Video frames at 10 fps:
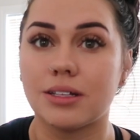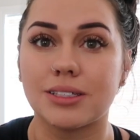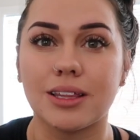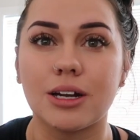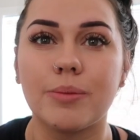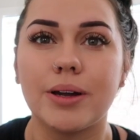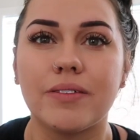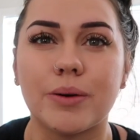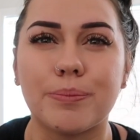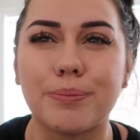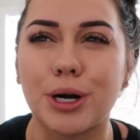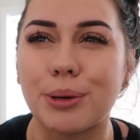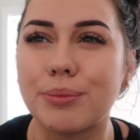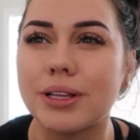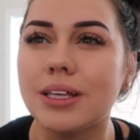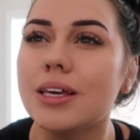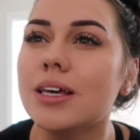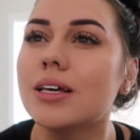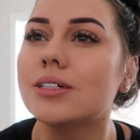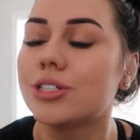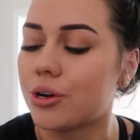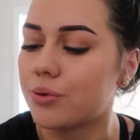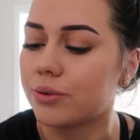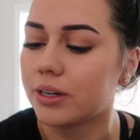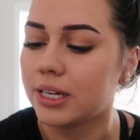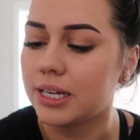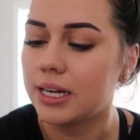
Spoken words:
a little bit of a purpley tone,